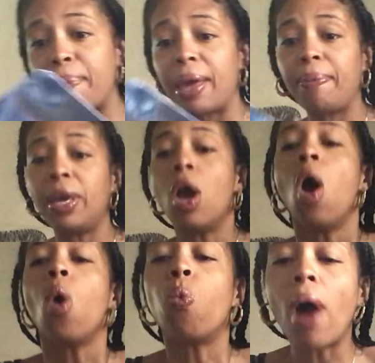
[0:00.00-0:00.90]
baby.
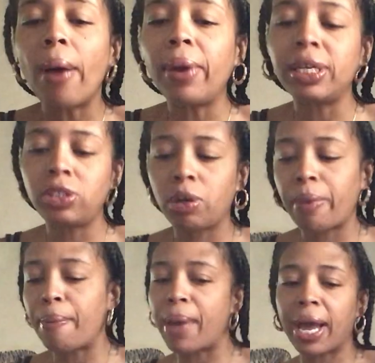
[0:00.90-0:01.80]
Why would I turn
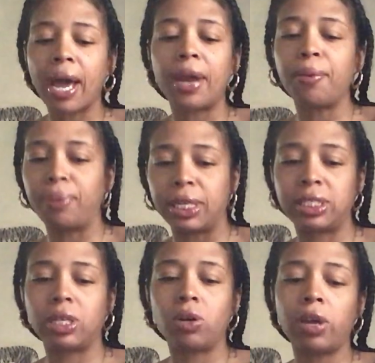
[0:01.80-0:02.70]
my back on a
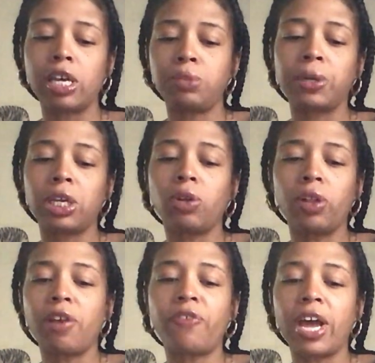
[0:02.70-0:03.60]
blessing? Okay, so Rick, can you
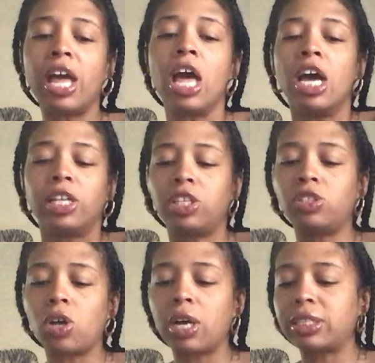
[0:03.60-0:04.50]
clarify the
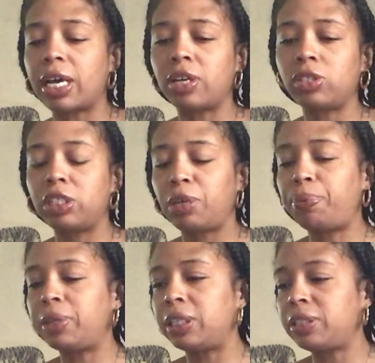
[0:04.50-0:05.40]
dog's energy,
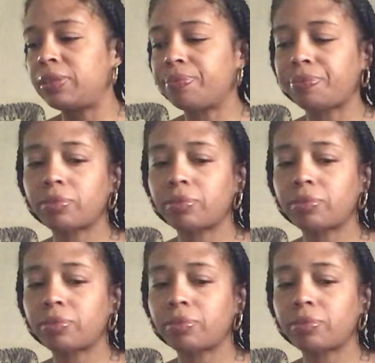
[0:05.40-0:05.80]
please?